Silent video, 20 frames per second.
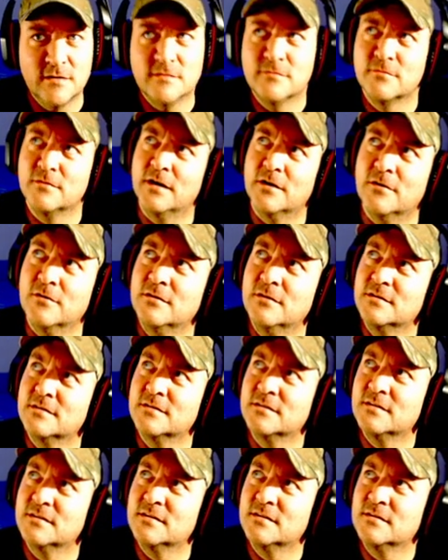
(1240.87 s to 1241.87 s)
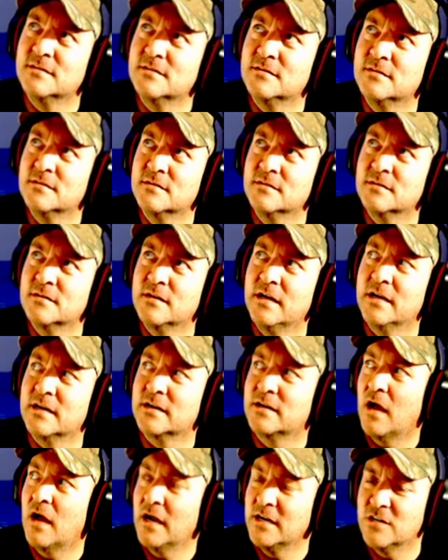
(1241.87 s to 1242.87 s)
Well, it
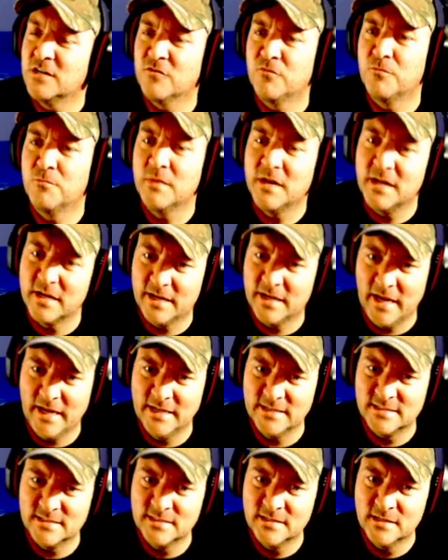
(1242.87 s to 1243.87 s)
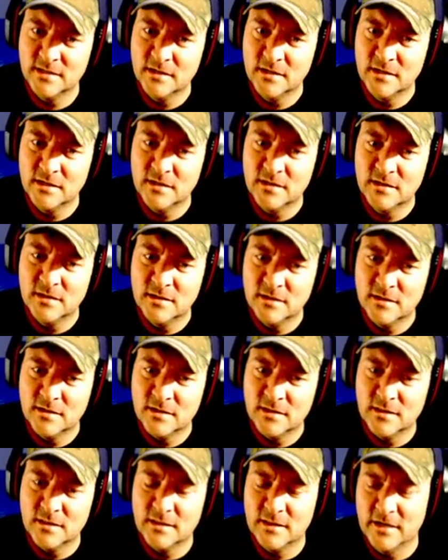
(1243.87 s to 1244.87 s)
kind of mitigates.
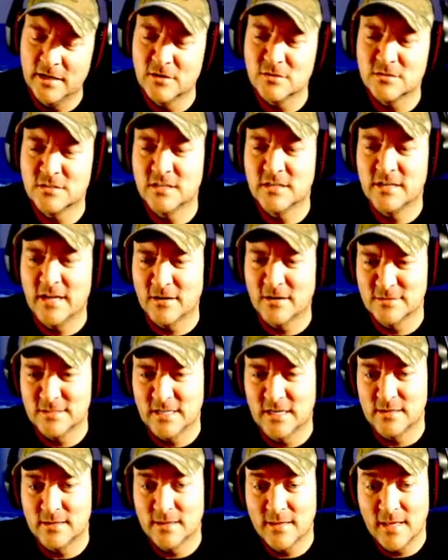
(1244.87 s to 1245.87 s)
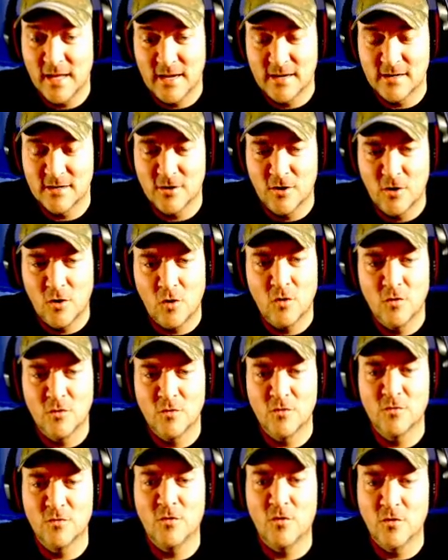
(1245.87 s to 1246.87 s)
Here's the downside to that.
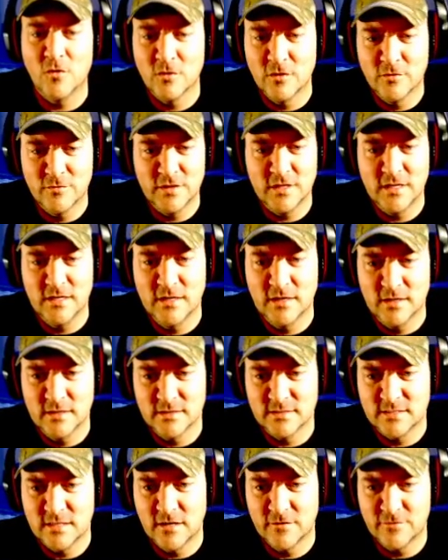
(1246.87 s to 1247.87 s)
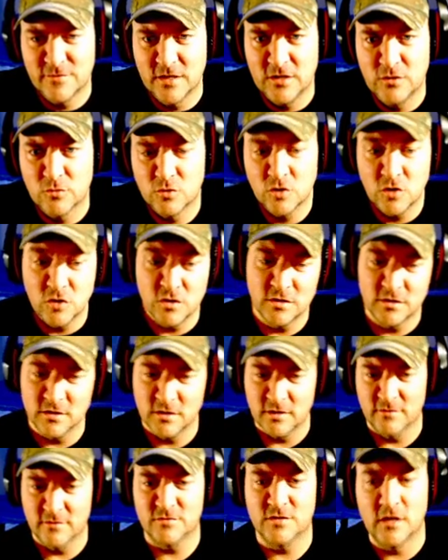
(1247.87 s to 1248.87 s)
All of the stuff that you could
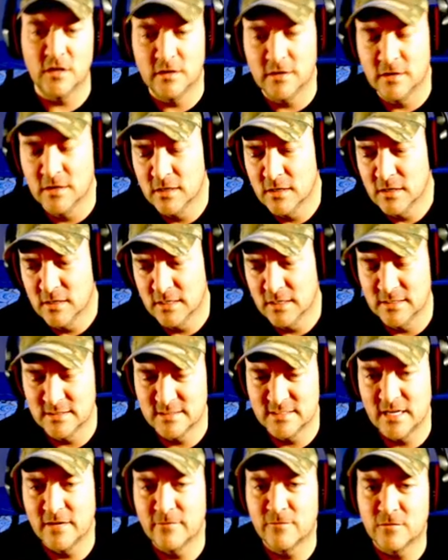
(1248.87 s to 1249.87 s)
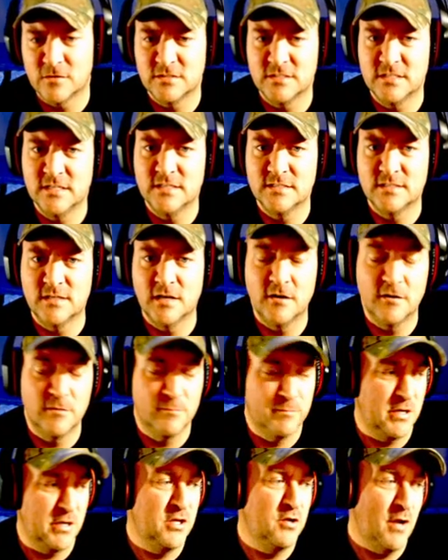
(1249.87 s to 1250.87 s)
have done in safer seas,
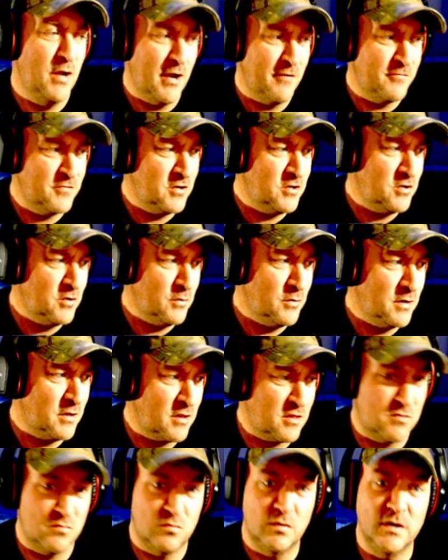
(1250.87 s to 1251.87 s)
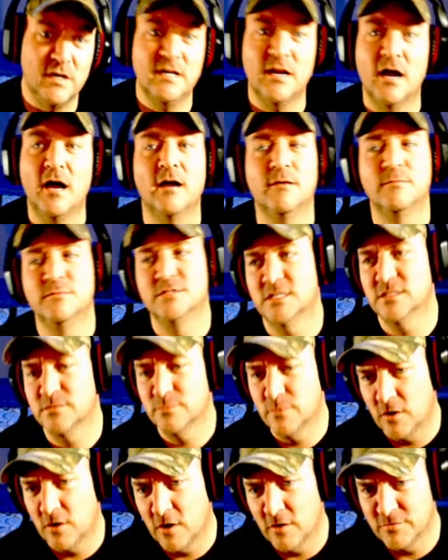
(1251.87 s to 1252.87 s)
but you have to do it 3 times as
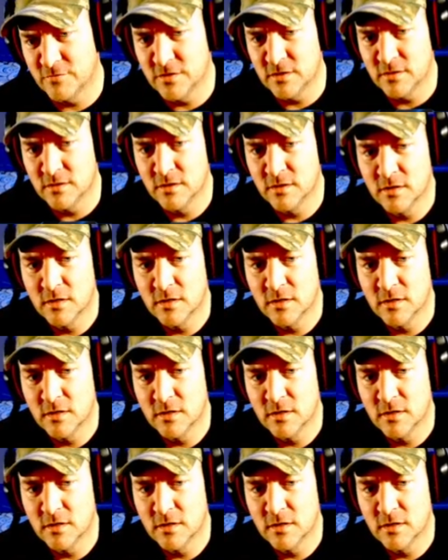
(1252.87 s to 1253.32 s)
often,